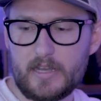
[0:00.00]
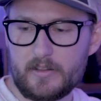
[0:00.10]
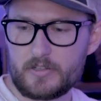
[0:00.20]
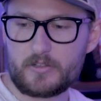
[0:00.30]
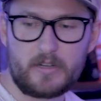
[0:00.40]

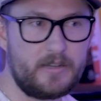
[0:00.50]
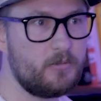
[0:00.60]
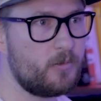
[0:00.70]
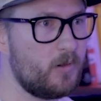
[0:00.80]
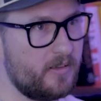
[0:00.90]
down the street
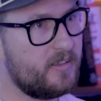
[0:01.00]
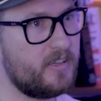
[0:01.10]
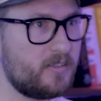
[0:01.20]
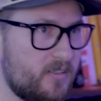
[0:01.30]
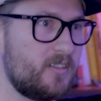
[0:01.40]
with one of
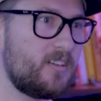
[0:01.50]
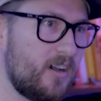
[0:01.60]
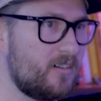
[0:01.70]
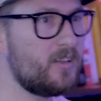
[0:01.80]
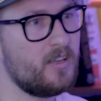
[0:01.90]
these,
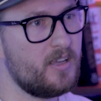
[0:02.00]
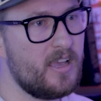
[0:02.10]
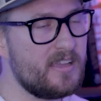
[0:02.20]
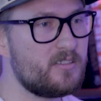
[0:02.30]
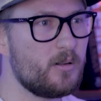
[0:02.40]
And
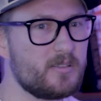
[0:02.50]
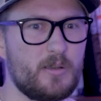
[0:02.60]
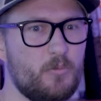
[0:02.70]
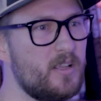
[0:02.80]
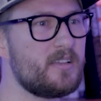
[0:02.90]
so I was
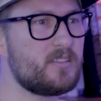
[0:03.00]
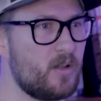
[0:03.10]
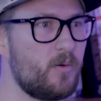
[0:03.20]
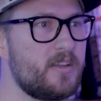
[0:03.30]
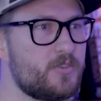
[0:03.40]
like, well, that's
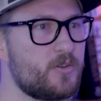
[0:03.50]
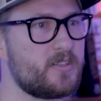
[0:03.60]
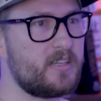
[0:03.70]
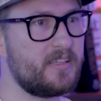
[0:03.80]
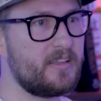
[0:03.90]
so
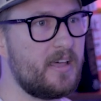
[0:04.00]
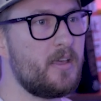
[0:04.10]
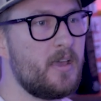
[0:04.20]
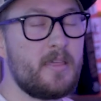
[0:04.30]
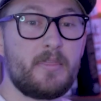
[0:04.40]
interesting that
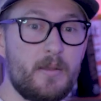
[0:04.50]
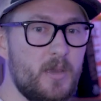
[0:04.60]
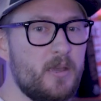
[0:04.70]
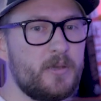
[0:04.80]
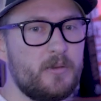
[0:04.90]
then
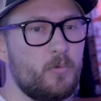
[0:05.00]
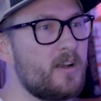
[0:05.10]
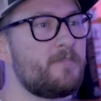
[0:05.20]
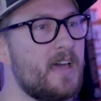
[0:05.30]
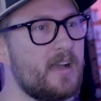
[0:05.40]
maybe what
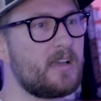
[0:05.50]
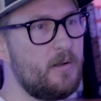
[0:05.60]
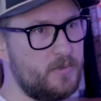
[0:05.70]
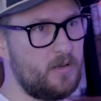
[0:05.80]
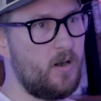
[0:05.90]
if that guy
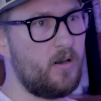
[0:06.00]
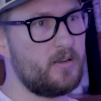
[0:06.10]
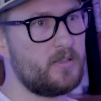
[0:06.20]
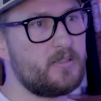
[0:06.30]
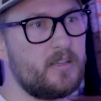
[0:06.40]
was an
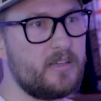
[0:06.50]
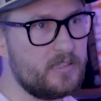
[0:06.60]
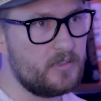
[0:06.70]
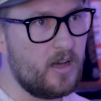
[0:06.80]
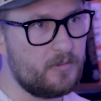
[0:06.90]
artist and he
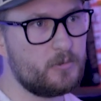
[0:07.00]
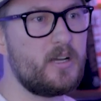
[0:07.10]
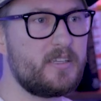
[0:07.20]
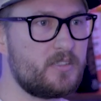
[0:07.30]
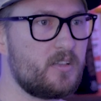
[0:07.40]
loved
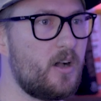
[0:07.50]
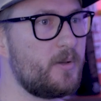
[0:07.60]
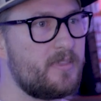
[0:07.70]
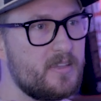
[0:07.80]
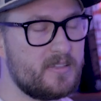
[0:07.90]
what he saw
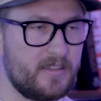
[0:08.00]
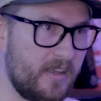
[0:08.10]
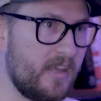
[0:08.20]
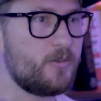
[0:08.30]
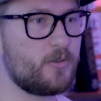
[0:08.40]
with this and
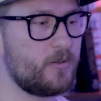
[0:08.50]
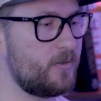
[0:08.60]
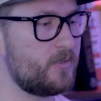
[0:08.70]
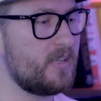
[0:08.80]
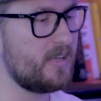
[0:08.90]
then
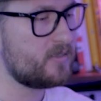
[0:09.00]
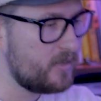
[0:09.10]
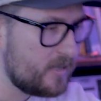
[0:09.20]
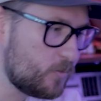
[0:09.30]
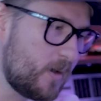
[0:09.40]
introduced that. So
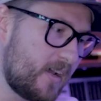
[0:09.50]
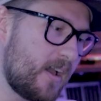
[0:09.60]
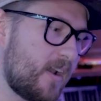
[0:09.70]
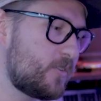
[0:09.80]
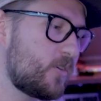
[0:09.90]
that's what I
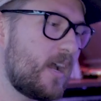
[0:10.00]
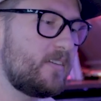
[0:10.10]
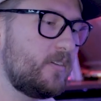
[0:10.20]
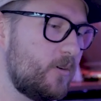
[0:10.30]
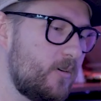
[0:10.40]
kind of tried
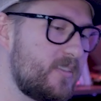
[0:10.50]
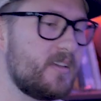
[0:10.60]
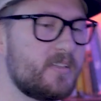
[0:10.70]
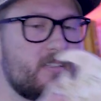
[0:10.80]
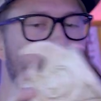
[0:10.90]
to do with
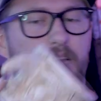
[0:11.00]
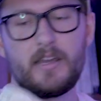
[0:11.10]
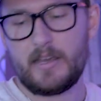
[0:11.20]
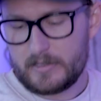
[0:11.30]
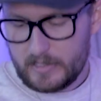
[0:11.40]
this and
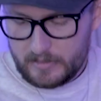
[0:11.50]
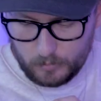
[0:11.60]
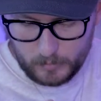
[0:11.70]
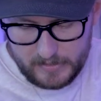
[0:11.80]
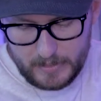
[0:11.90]
did the
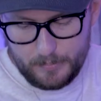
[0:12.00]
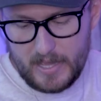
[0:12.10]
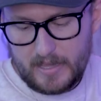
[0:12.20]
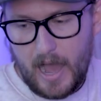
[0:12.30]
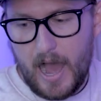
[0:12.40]
really
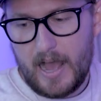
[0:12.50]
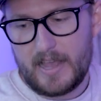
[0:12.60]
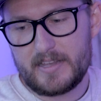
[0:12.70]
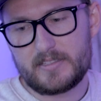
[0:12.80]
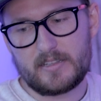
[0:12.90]
big
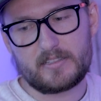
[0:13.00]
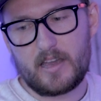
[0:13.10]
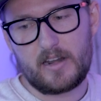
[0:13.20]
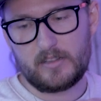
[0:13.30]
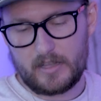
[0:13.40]
eyes. That's
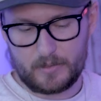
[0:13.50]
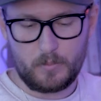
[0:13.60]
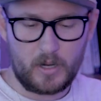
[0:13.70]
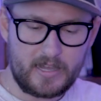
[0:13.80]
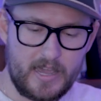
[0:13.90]
kind of like
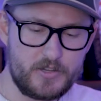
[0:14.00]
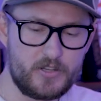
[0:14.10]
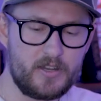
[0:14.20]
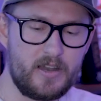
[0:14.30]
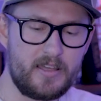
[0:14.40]

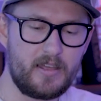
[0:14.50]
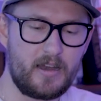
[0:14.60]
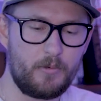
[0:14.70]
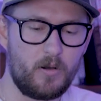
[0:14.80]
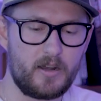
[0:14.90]
Marcasian. And then
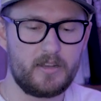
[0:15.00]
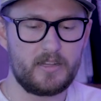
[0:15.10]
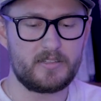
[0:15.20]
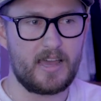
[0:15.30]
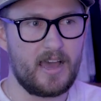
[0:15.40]
I wanted
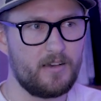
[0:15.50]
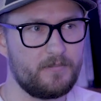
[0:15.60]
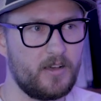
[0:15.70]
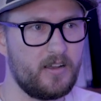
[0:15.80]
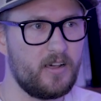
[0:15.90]
it to
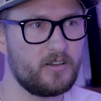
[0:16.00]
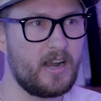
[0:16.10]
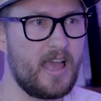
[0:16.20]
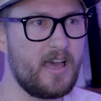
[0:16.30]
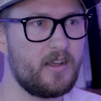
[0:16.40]
have another
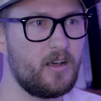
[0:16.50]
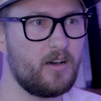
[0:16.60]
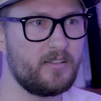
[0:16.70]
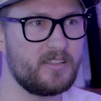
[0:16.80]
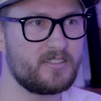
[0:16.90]
head on this